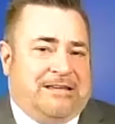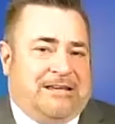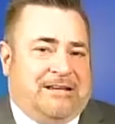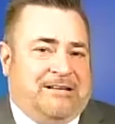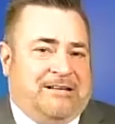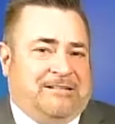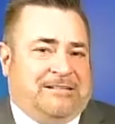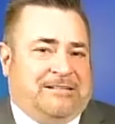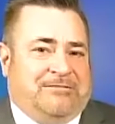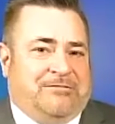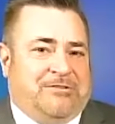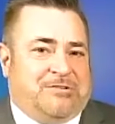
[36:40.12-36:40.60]

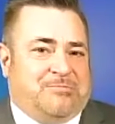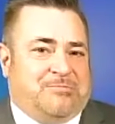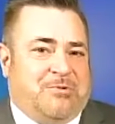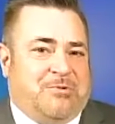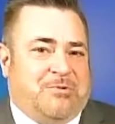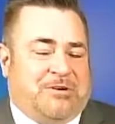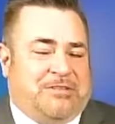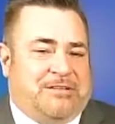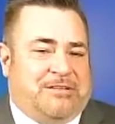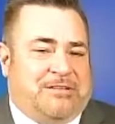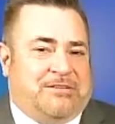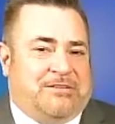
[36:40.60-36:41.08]
caregivers
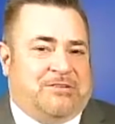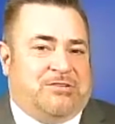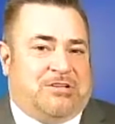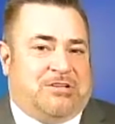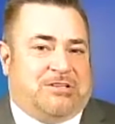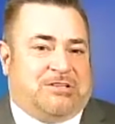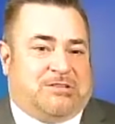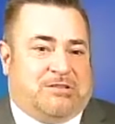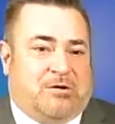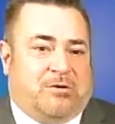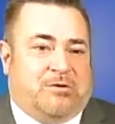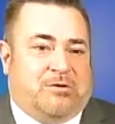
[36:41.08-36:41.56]
more than
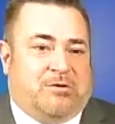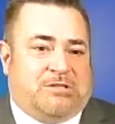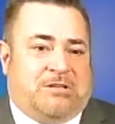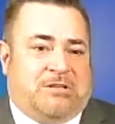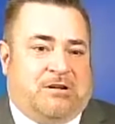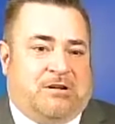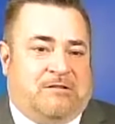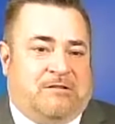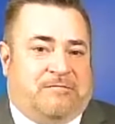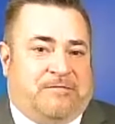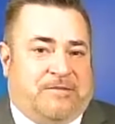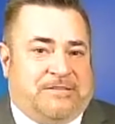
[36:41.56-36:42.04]
just those
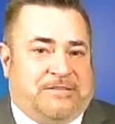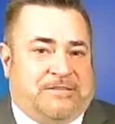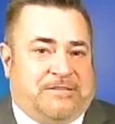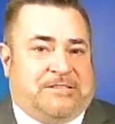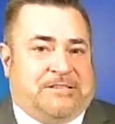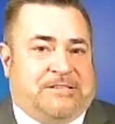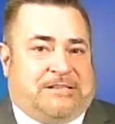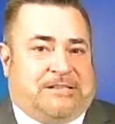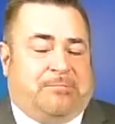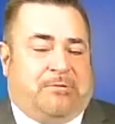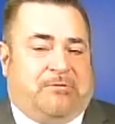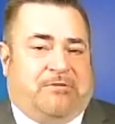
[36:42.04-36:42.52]
that are
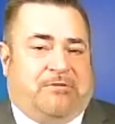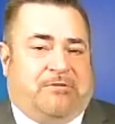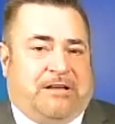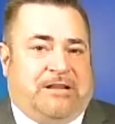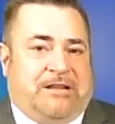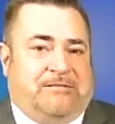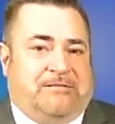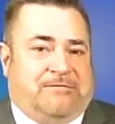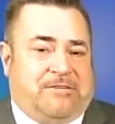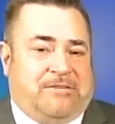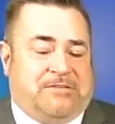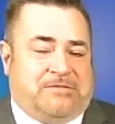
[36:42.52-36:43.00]
physically
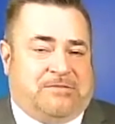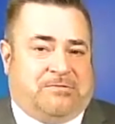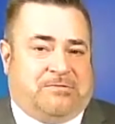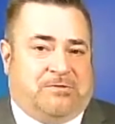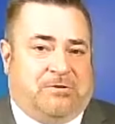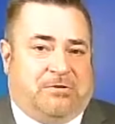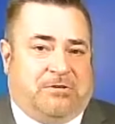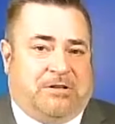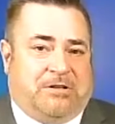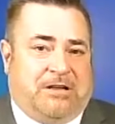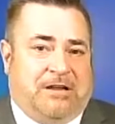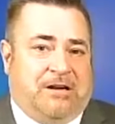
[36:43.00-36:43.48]
providing
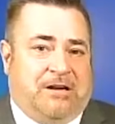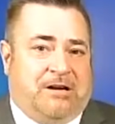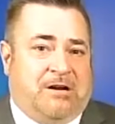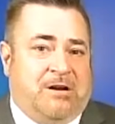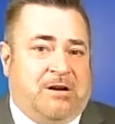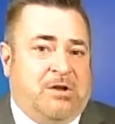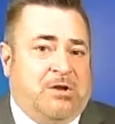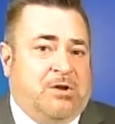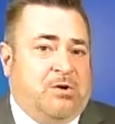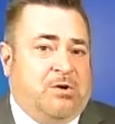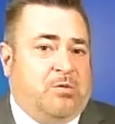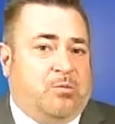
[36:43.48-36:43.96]
physical
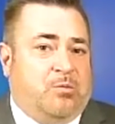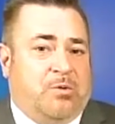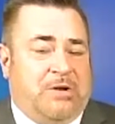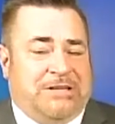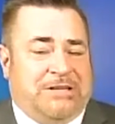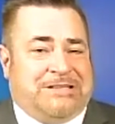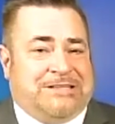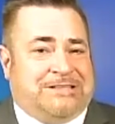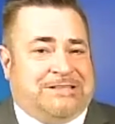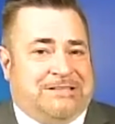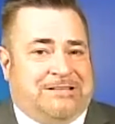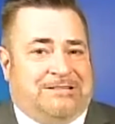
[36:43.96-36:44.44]
care. We
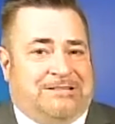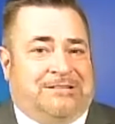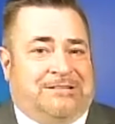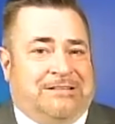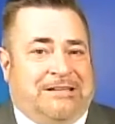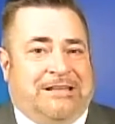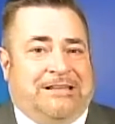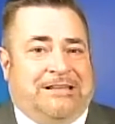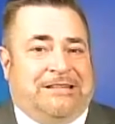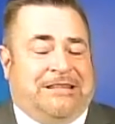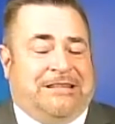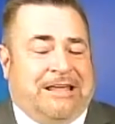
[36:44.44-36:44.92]
still
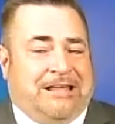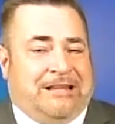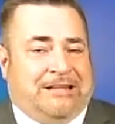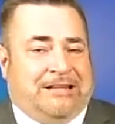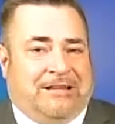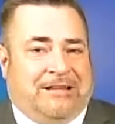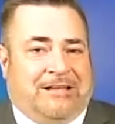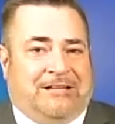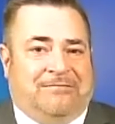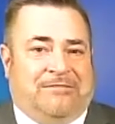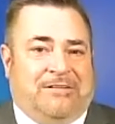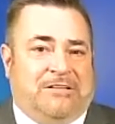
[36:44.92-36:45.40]
need that
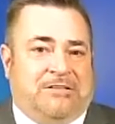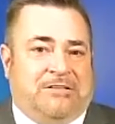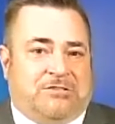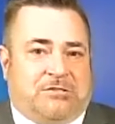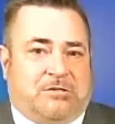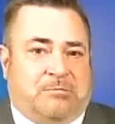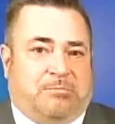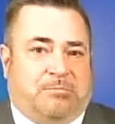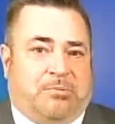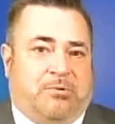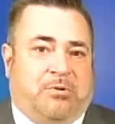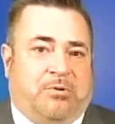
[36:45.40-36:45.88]
loving
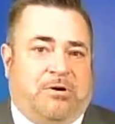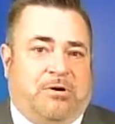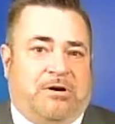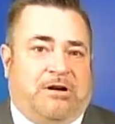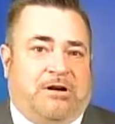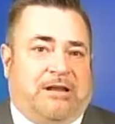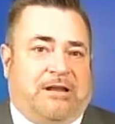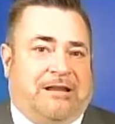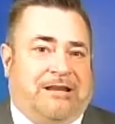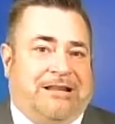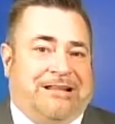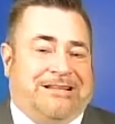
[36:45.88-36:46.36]

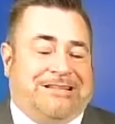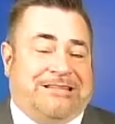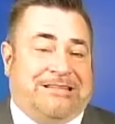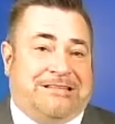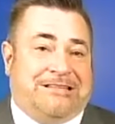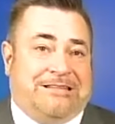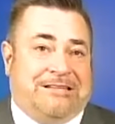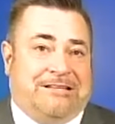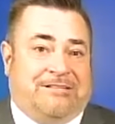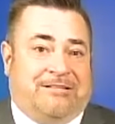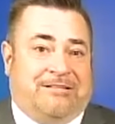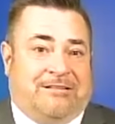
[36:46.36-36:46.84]
support, and it's
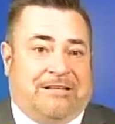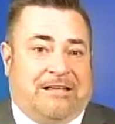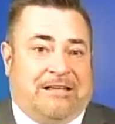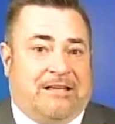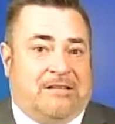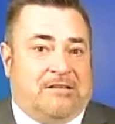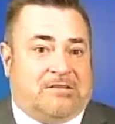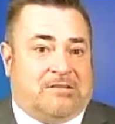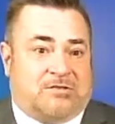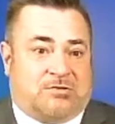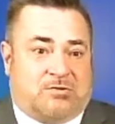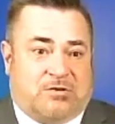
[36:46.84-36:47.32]
still
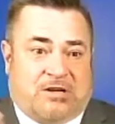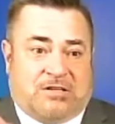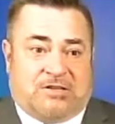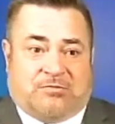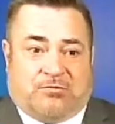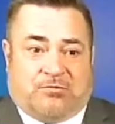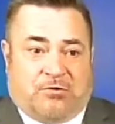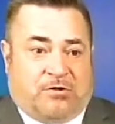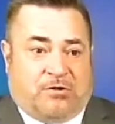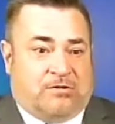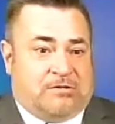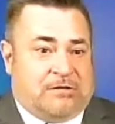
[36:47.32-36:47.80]
as
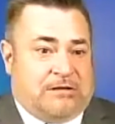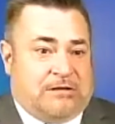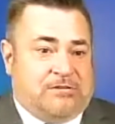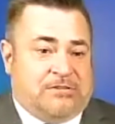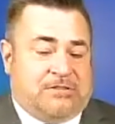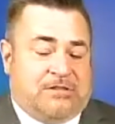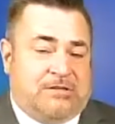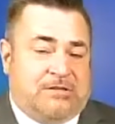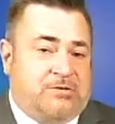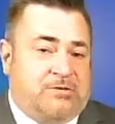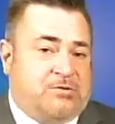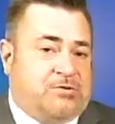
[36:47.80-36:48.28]
stressful as
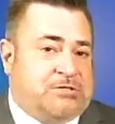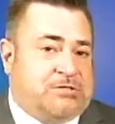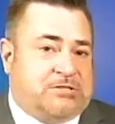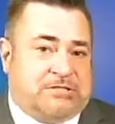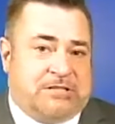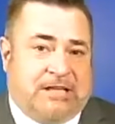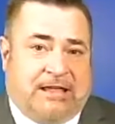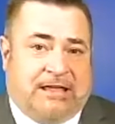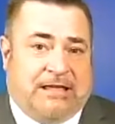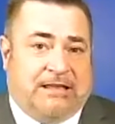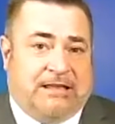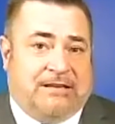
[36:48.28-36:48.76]
everything you just
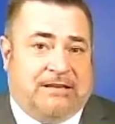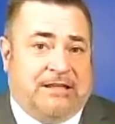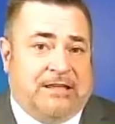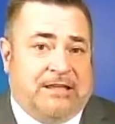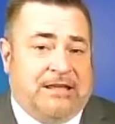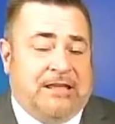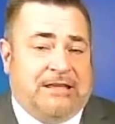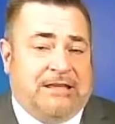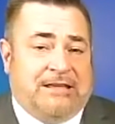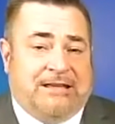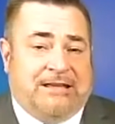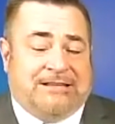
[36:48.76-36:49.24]
said
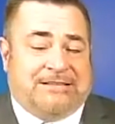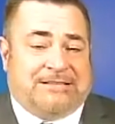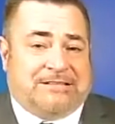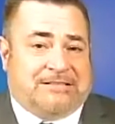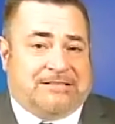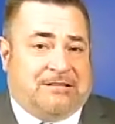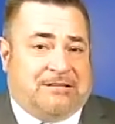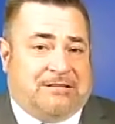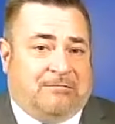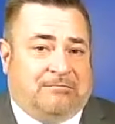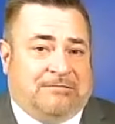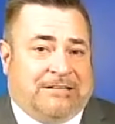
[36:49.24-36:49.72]
is
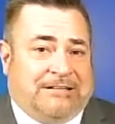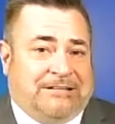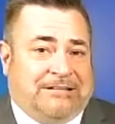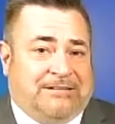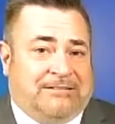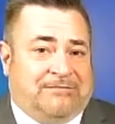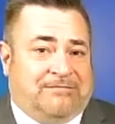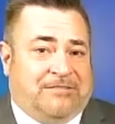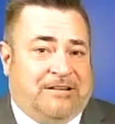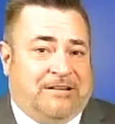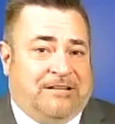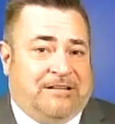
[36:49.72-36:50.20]
still
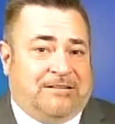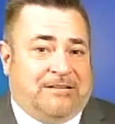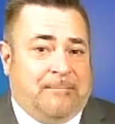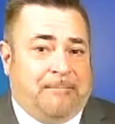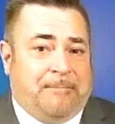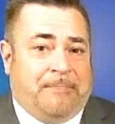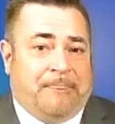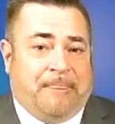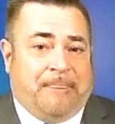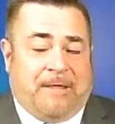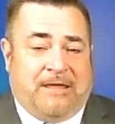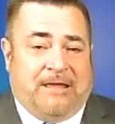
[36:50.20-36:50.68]
relevant,
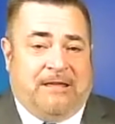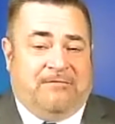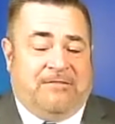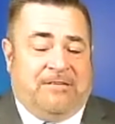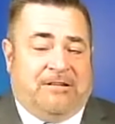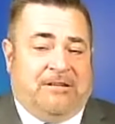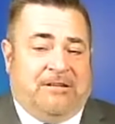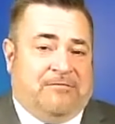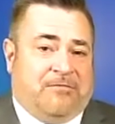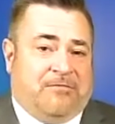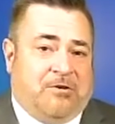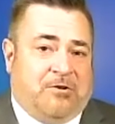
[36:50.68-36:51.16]

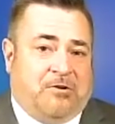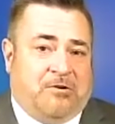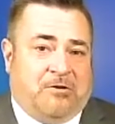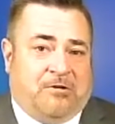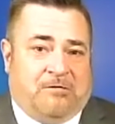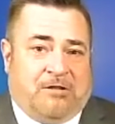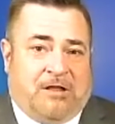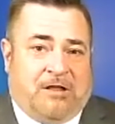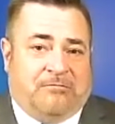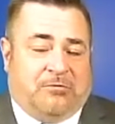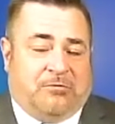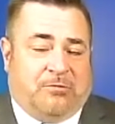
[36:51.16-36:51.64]
even if
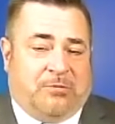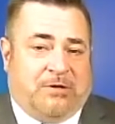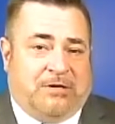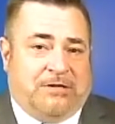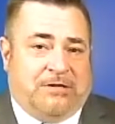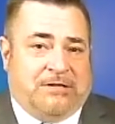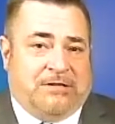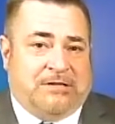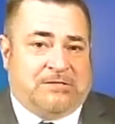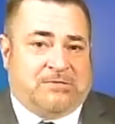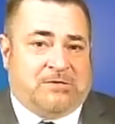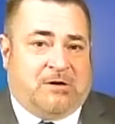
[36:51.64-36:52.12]
your loved
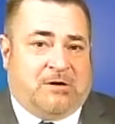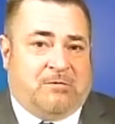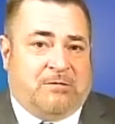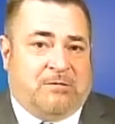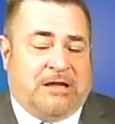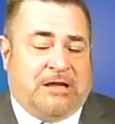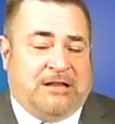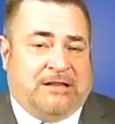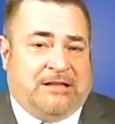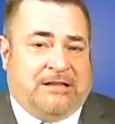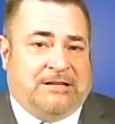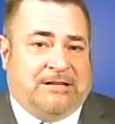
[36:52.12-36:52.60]
one is
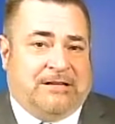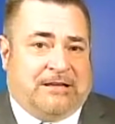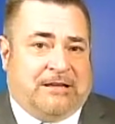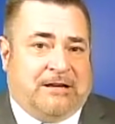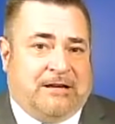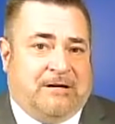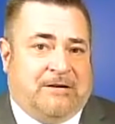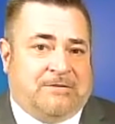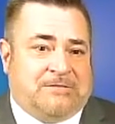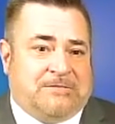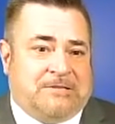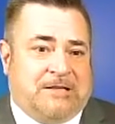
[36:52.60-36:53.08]
already in a
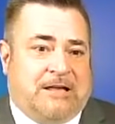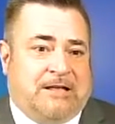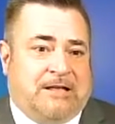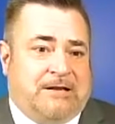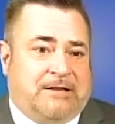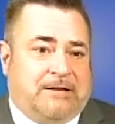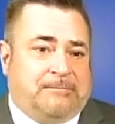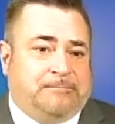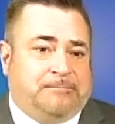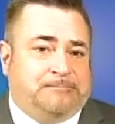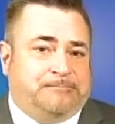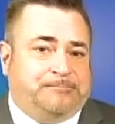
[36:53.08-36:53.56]
care
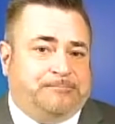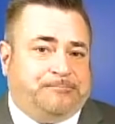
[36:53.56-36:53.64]
setting.